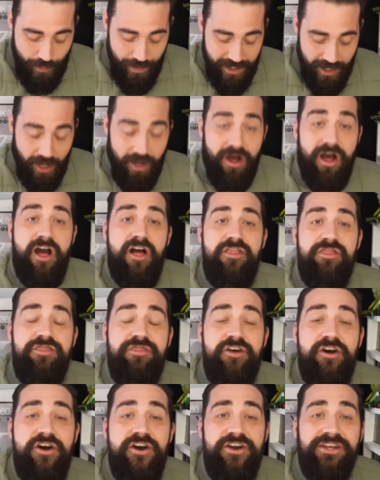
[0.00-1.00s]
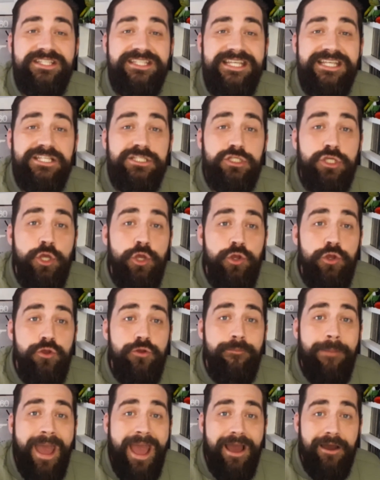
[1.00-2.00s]
we got
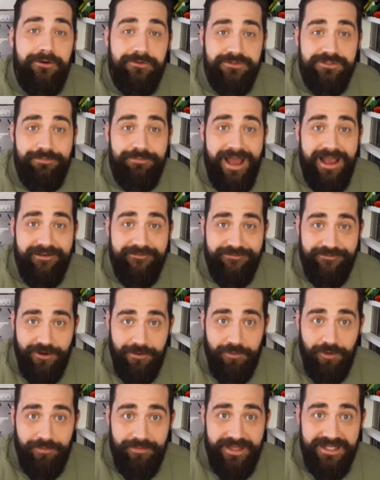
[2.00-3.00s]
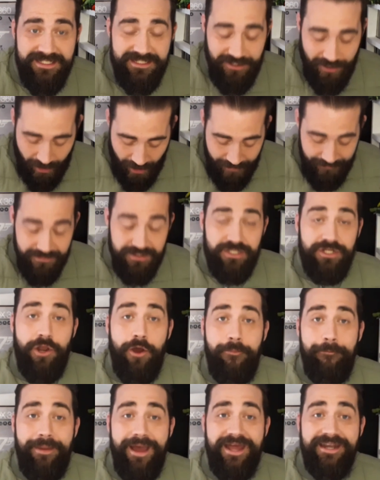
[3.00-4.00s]
£32 back from them this time, so
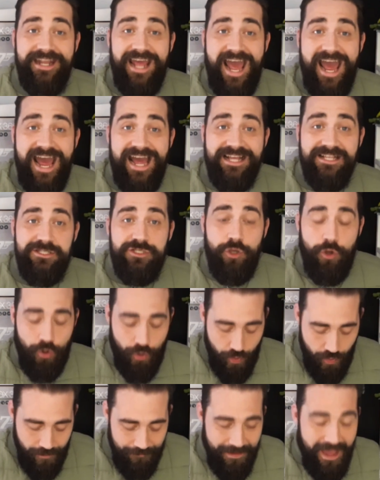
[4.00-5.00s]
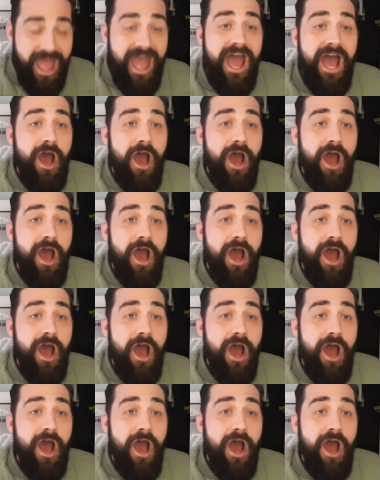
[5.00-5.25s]
not bad at all.